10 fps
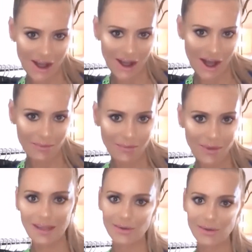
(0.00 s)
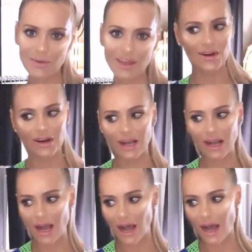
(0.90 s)
and it's not about the
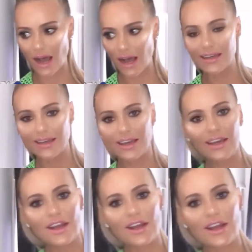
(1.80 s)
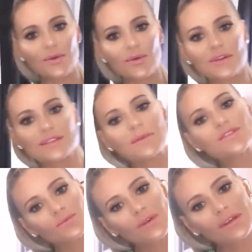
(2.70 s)
cameras. You know how some
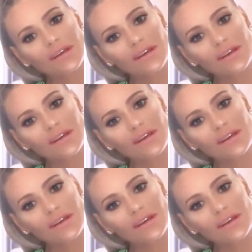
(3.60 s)
housewives